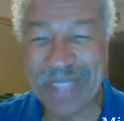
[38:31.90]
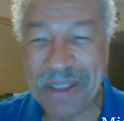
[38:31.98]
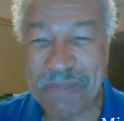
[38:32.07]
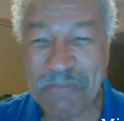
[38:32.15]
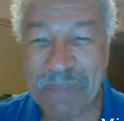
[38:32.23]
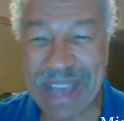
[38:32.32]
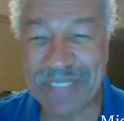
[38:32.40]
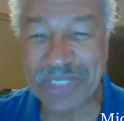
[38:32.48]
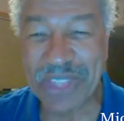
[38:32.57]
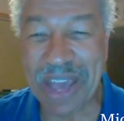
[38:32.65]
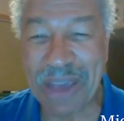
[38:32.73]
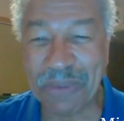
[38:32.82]
my
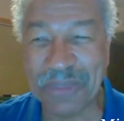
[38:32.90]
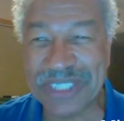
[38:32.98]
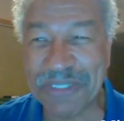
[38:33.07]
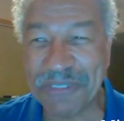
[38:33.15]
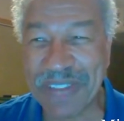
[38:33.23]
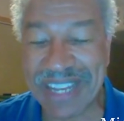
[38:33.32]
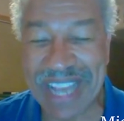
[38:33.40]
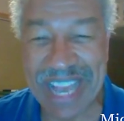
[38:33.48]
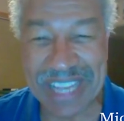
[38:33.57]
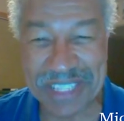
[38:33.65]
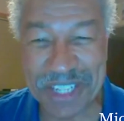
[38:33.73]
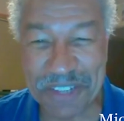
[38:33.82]
thought was if I got
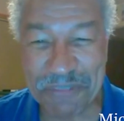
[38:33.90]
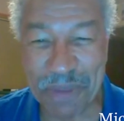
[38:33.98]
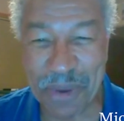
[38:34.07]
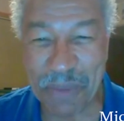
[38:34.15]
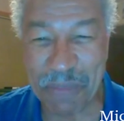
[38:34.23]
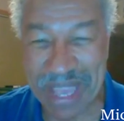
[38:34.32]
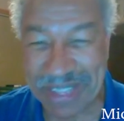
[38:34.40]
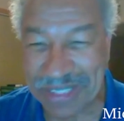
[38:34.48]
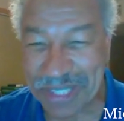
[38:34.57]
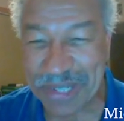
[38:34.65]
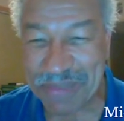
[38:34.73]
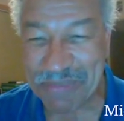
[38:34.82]
enough
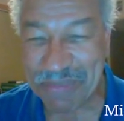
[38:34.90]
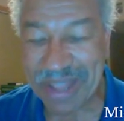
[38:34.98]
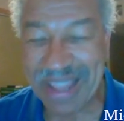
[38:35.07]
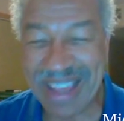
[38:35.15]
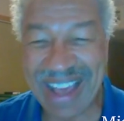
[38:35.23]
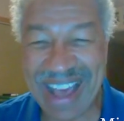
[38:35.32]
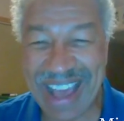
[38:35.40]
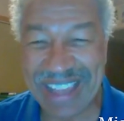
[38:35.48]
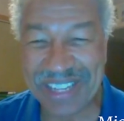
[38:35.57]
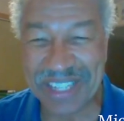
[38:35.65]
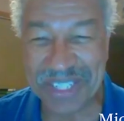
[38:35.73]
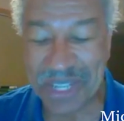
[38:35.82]
momentum, I
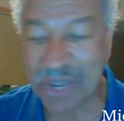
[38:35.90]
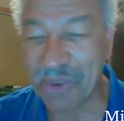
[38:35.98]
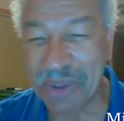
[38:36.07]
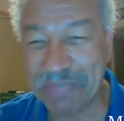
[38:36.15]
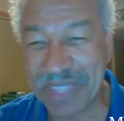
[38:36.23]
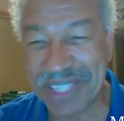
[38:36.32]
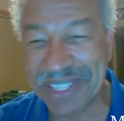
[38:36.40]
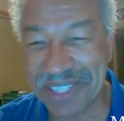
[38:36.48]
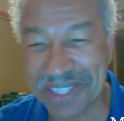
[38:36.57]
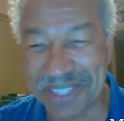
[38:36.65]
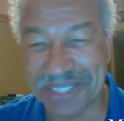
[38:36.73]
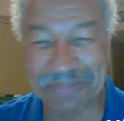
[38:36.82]
could go up the
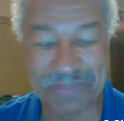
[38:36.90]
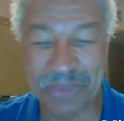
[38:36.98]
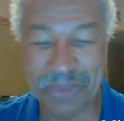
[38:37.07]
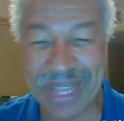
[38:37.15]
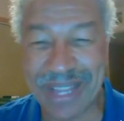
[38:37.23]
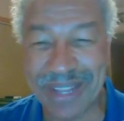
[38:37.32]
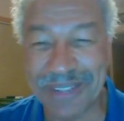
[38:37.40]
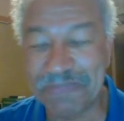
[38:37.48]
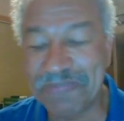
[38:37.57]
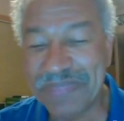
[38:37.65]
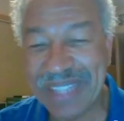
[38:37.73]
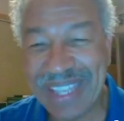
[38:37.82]
hill. Well,
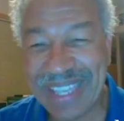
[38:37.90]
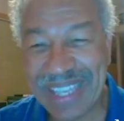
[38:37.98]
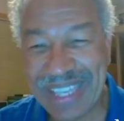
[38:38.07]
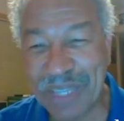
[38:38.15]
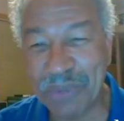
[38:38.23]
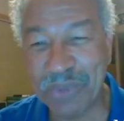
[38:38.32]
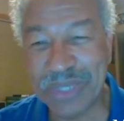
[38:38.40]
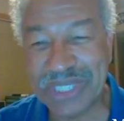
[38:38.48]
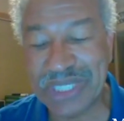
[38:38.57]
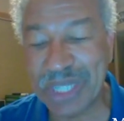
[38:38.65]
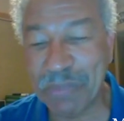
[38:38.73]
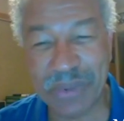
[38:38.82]
it was
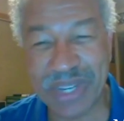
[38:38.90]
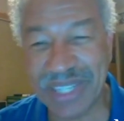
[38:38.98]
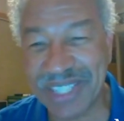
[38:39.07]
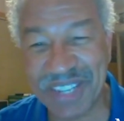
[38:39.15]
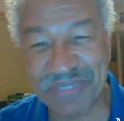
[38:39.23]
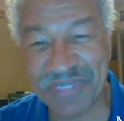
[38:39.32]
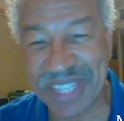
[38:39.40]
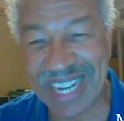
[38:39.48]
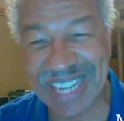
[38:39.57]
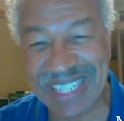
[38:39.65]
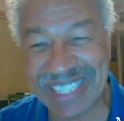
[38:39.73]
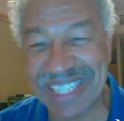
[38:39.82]
slippery enough that I
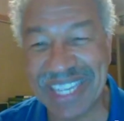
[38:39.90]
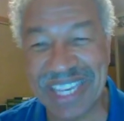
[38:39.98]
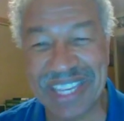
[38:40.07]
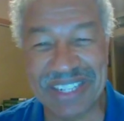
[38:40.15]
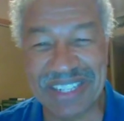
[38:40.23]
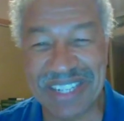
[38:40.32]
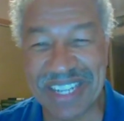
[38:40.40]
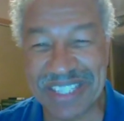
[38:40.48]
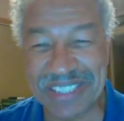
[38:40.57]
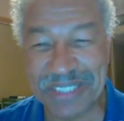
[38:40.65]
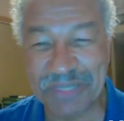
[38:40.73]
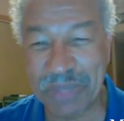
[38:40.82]
didn't get
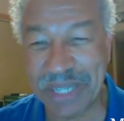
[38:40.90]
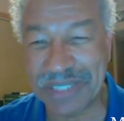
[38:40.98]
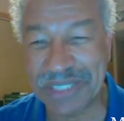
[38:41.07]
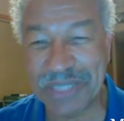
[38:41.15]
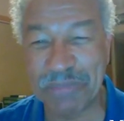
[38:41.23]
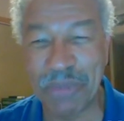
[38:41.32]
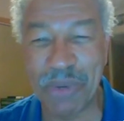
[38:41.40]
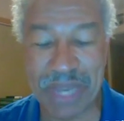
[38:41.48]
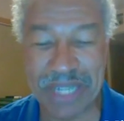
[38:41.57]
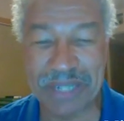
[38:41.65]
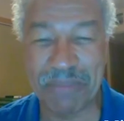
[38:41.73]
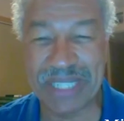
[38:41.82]
as much
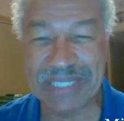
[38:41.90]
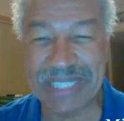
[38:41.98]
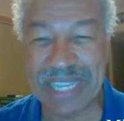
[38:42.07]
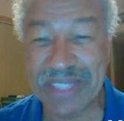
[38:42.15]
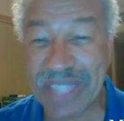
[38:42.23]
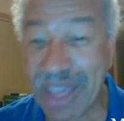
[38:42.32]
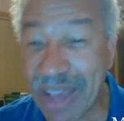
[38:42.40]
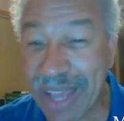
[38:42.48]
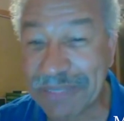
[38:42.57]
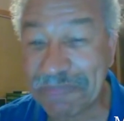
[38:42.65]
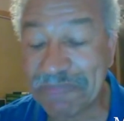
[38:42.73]
momentum as I thought.